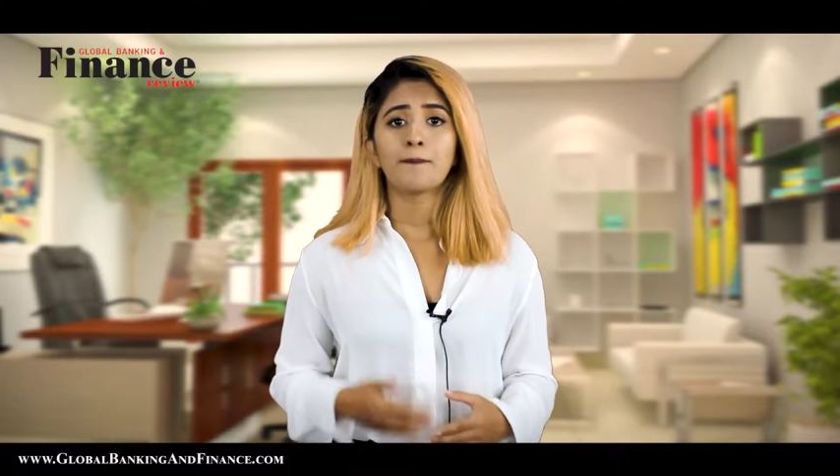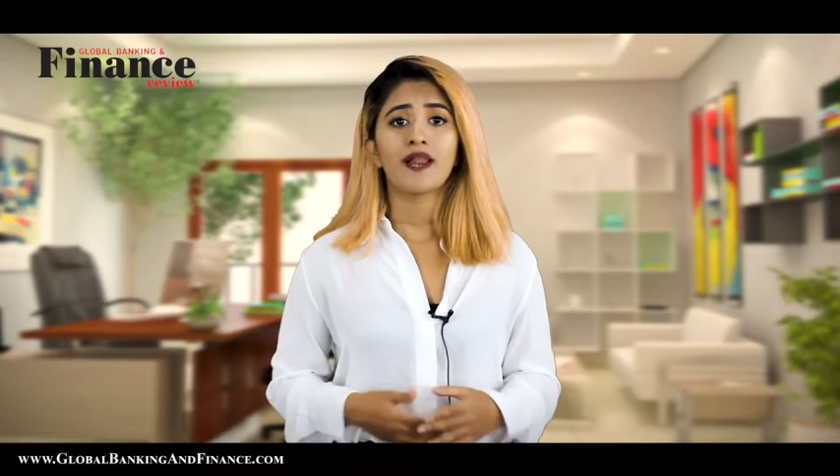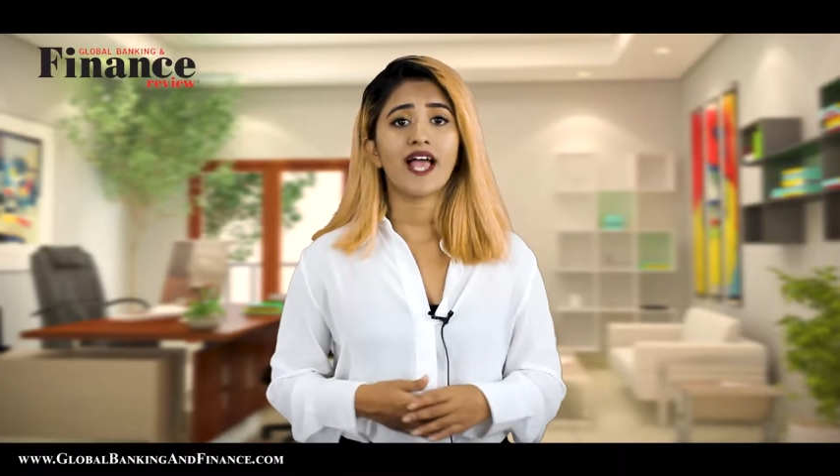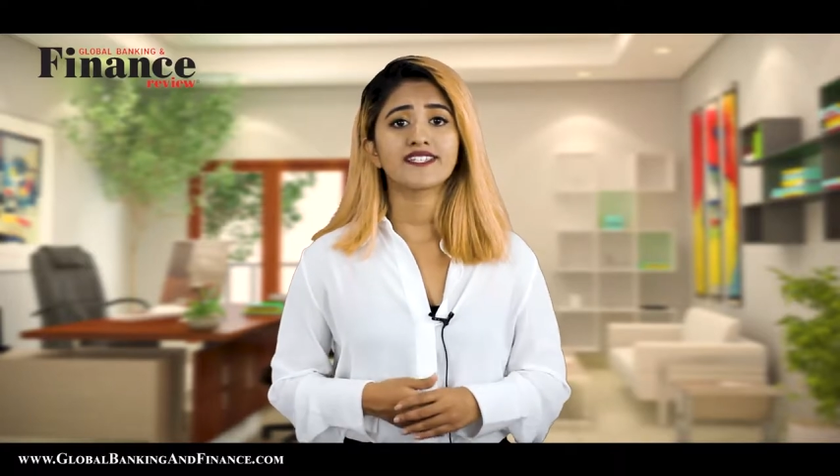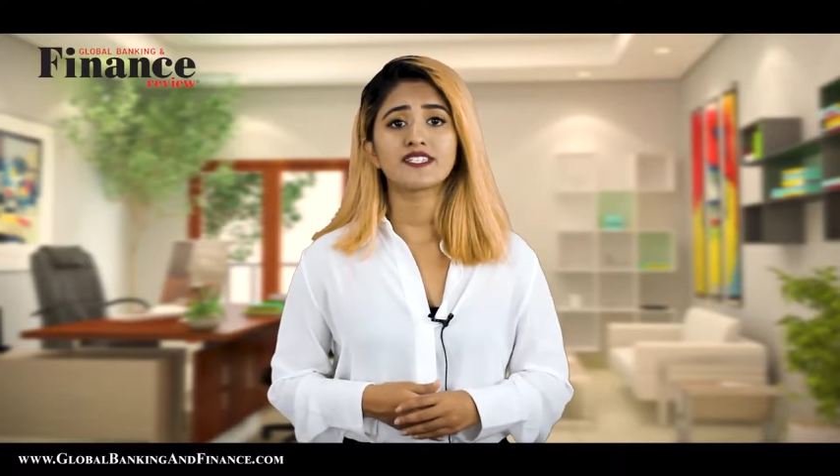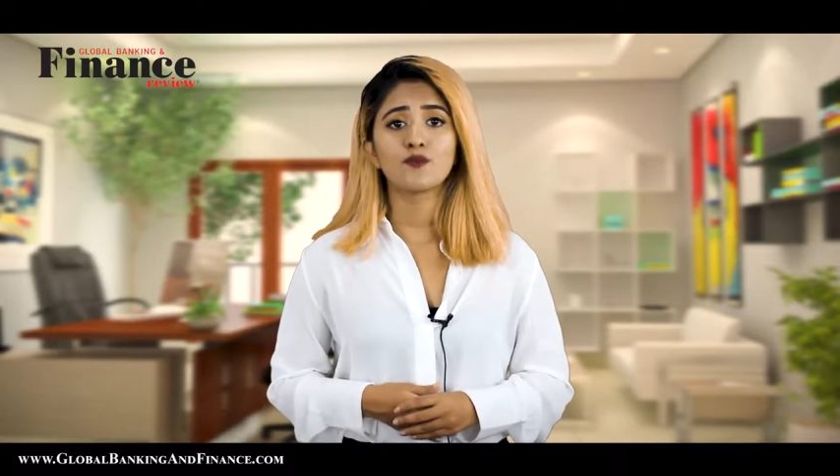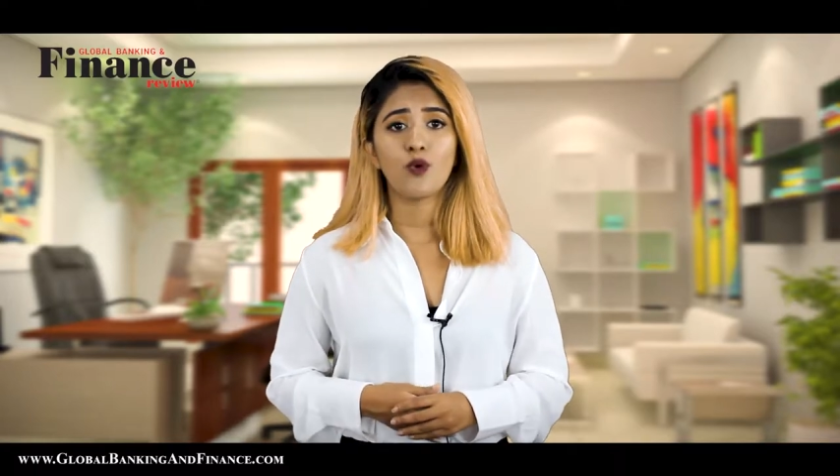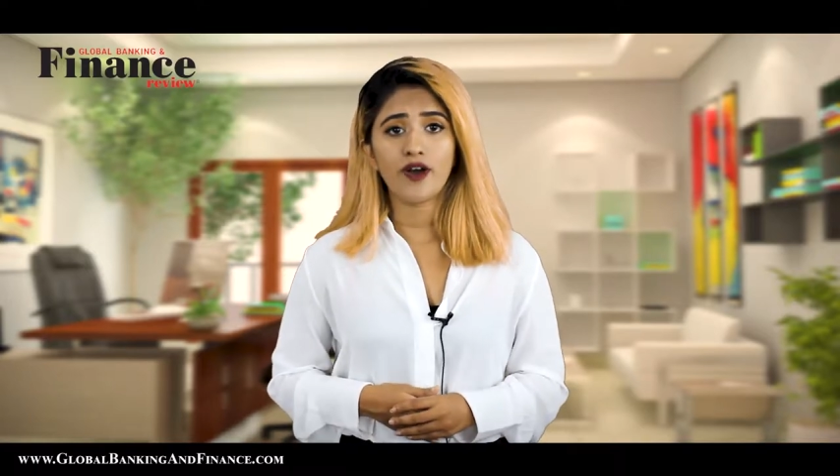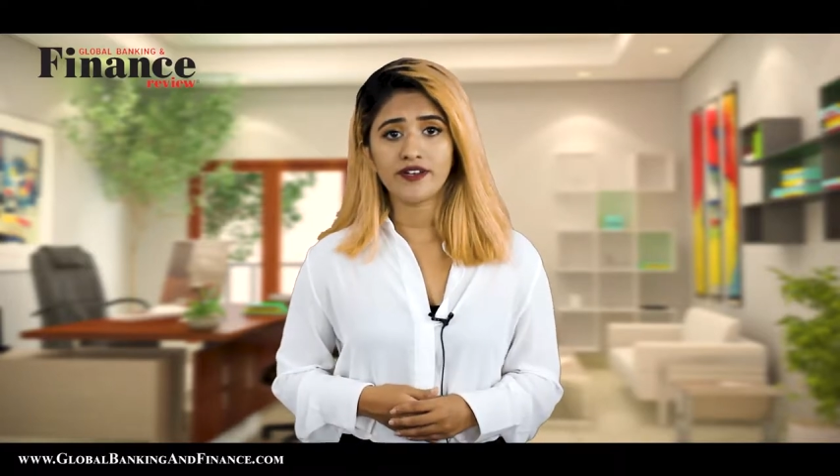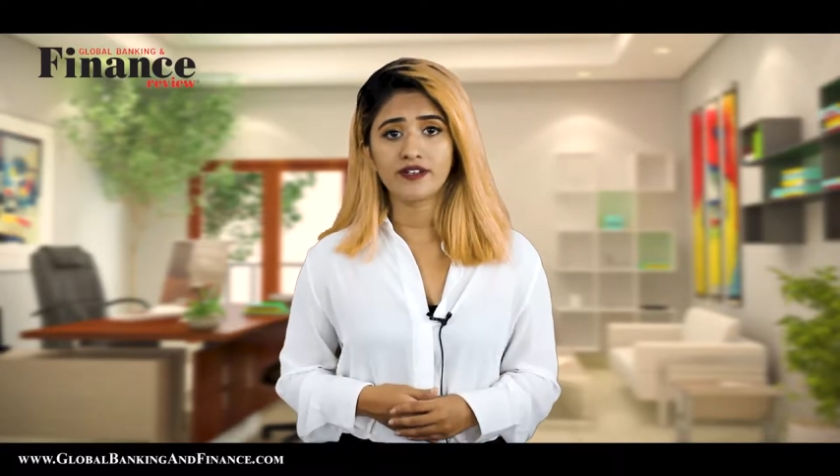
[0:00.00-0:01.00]
Placid
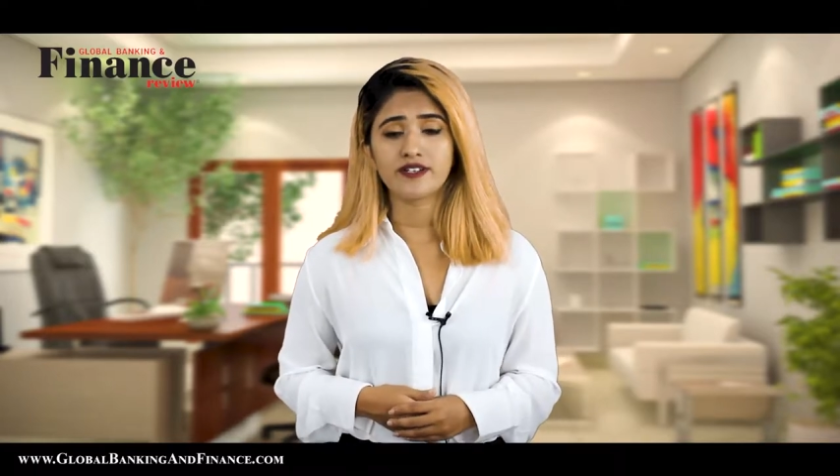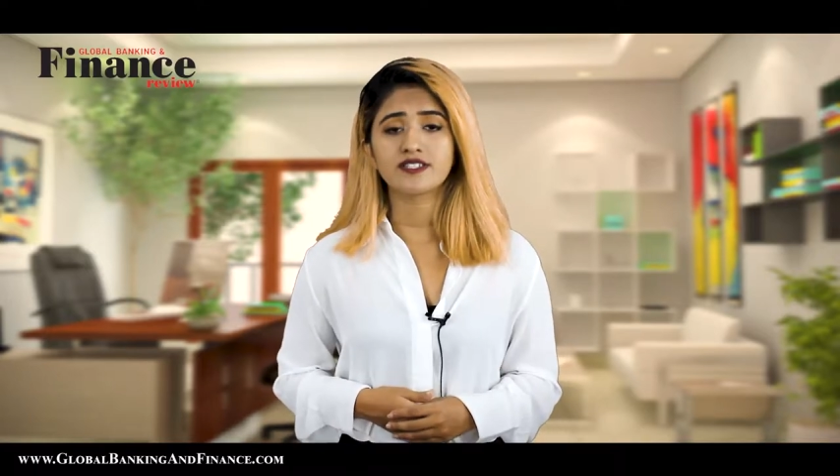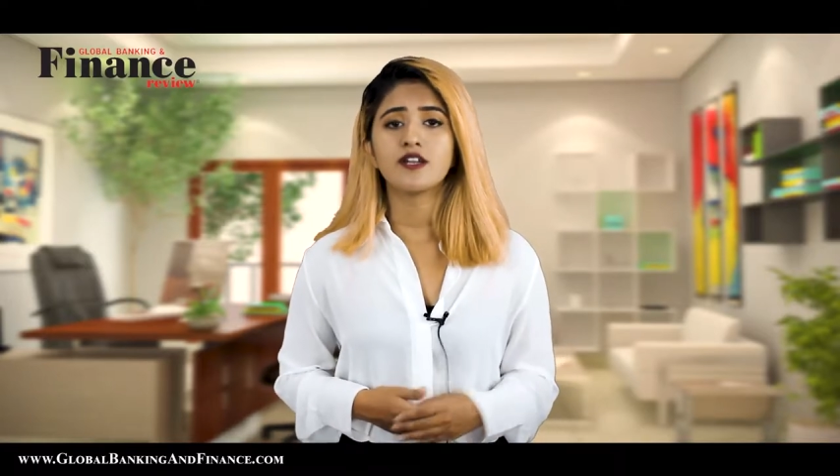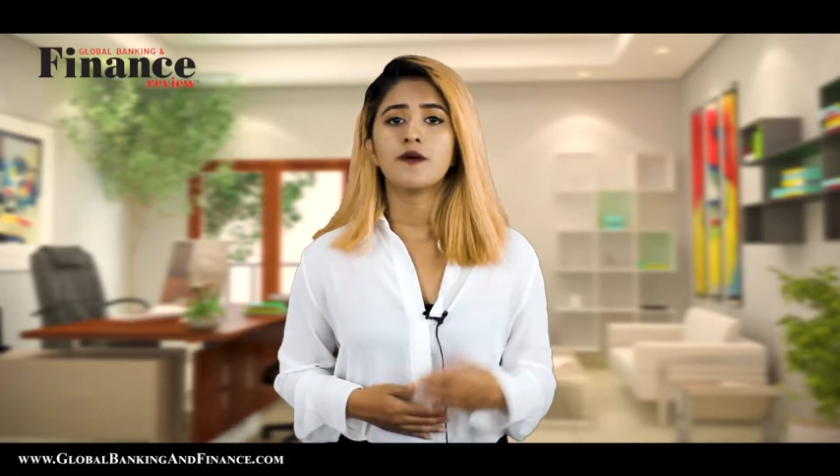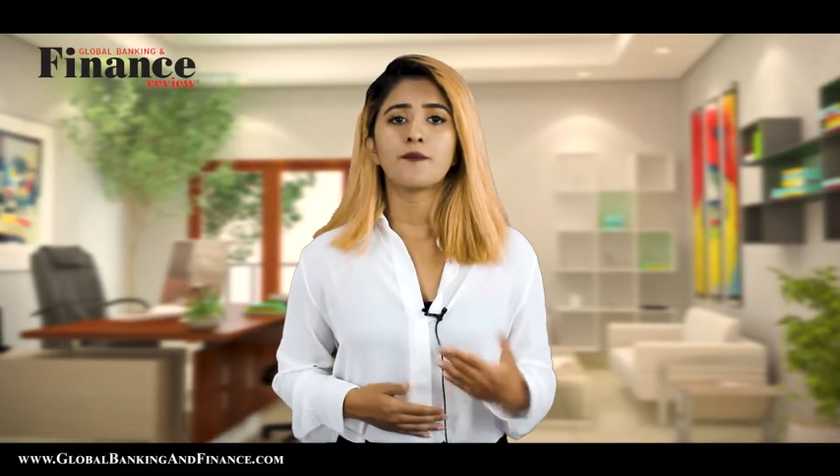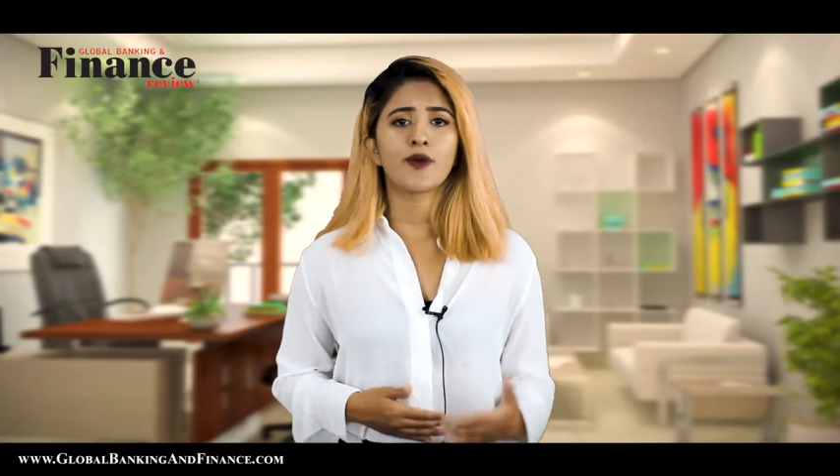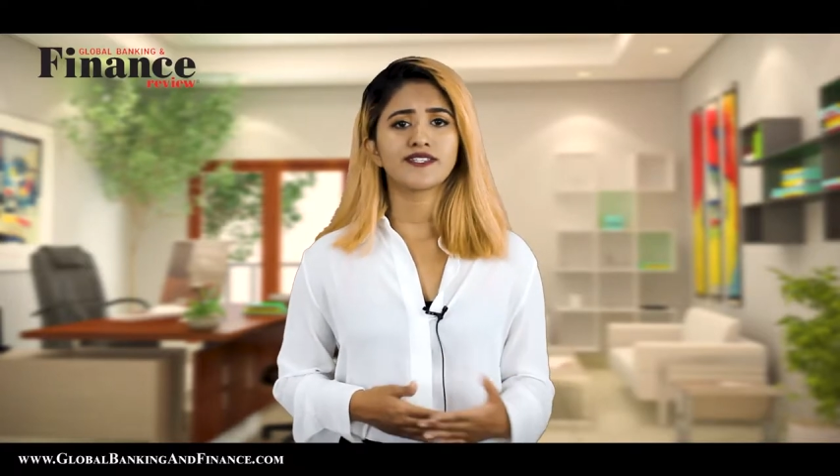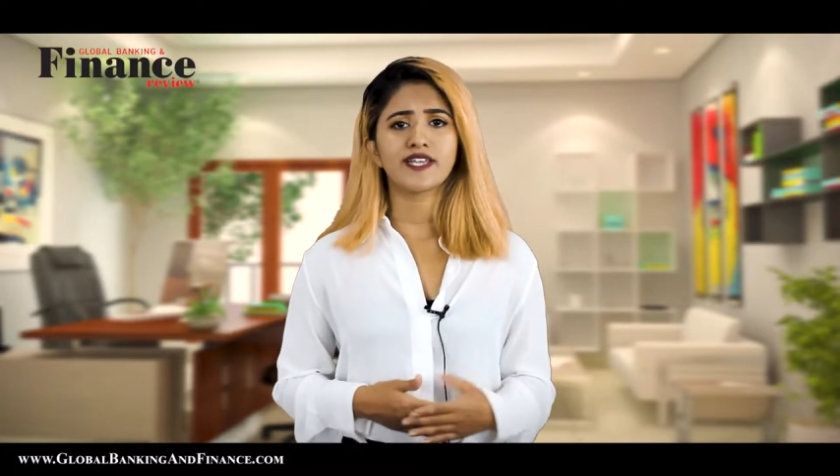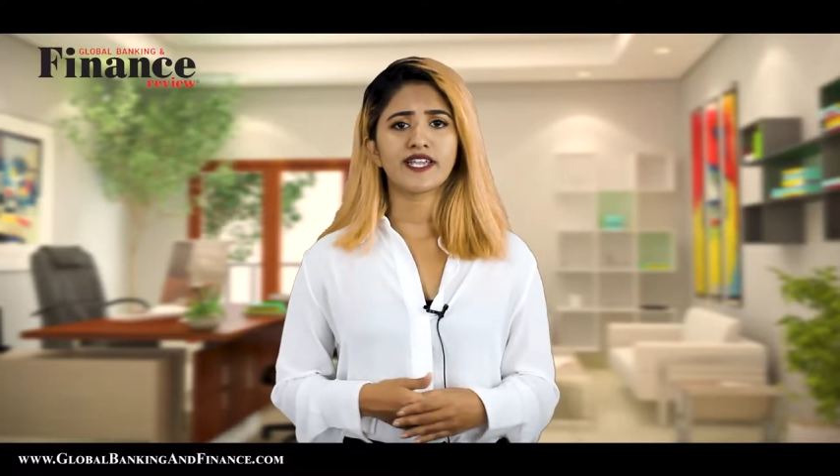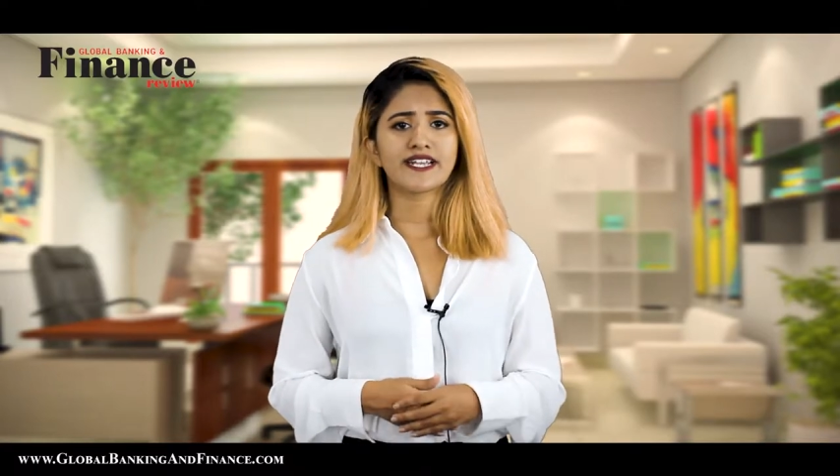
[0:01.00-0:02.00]
waters,
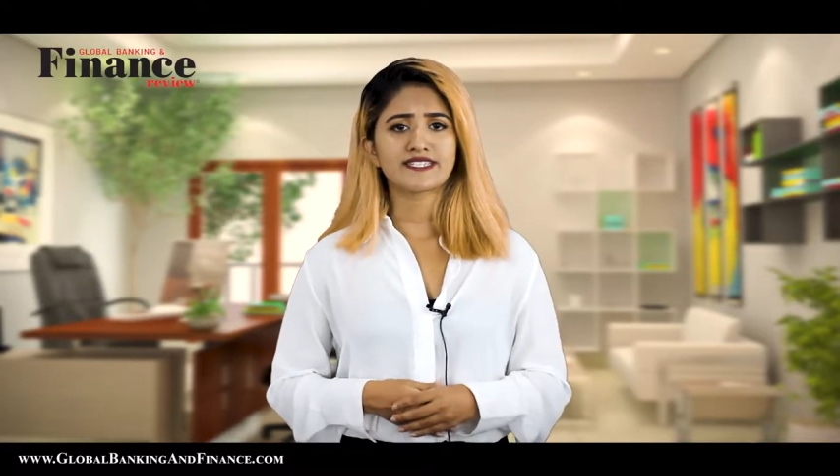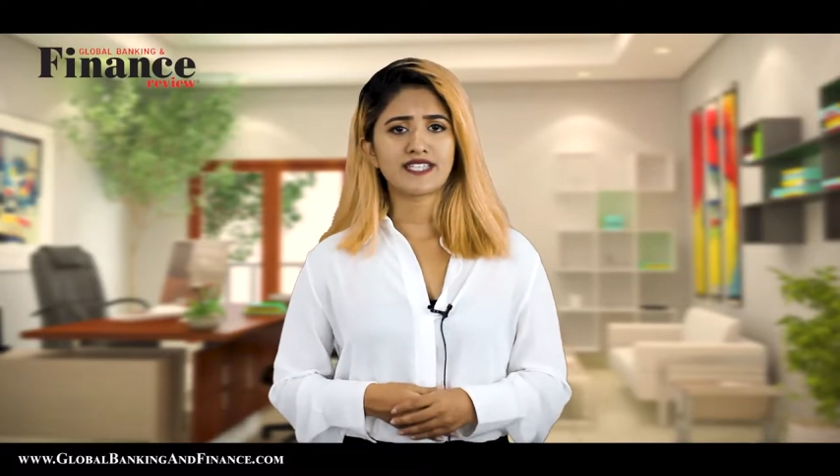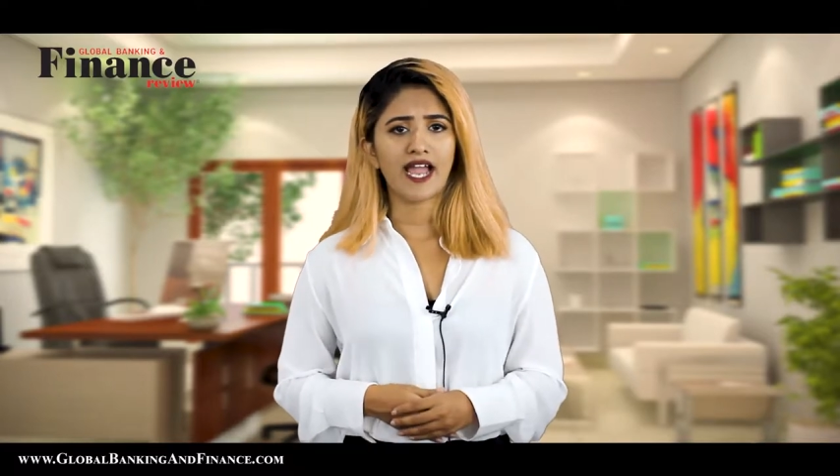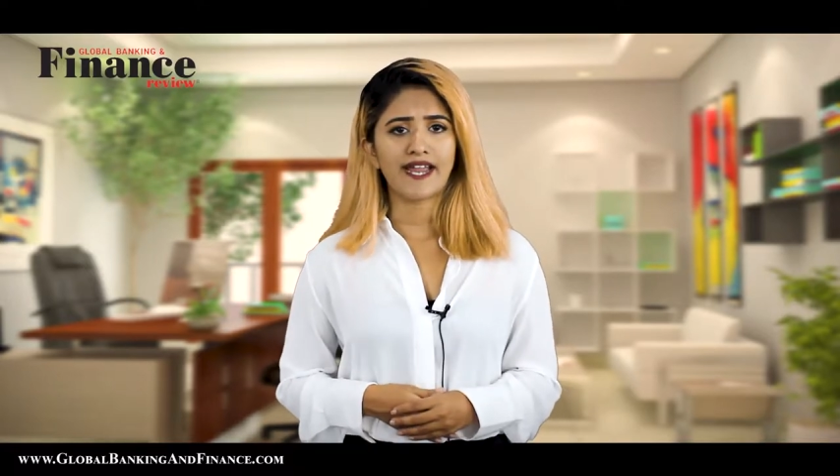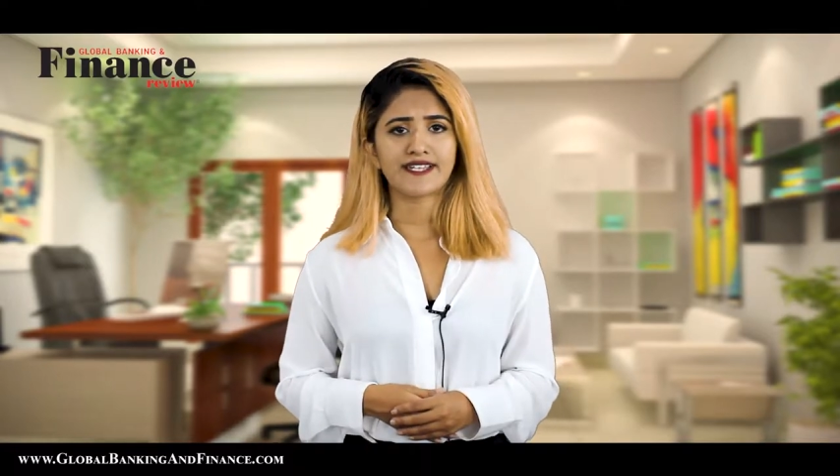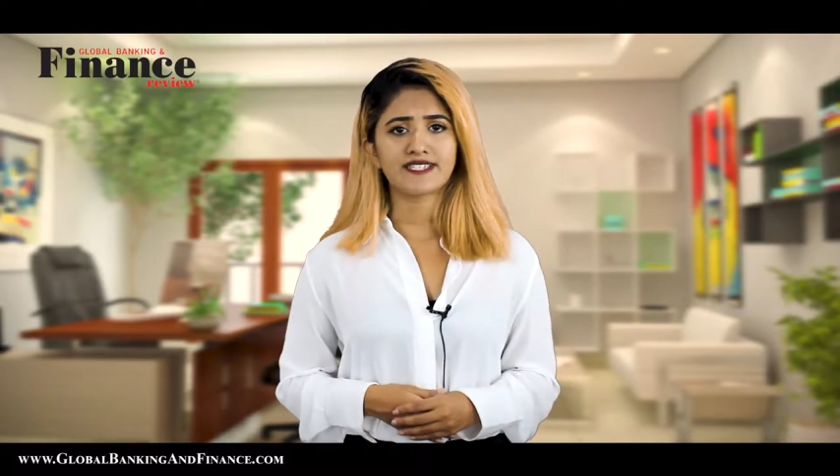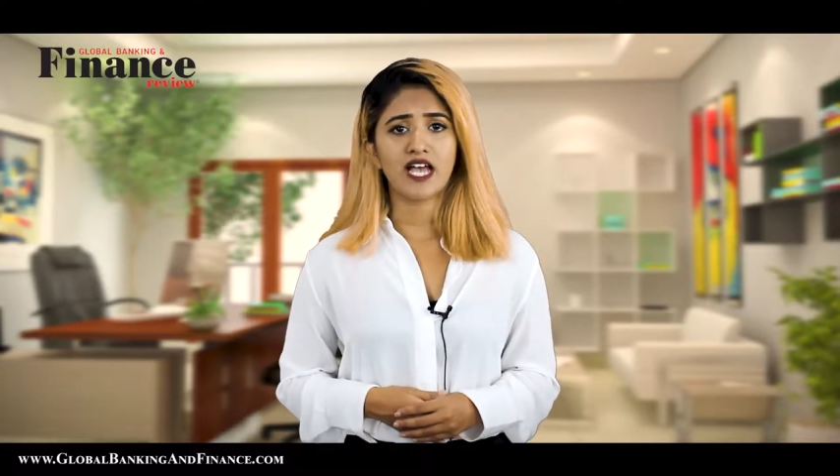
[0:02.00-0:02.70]
breathtaking sights,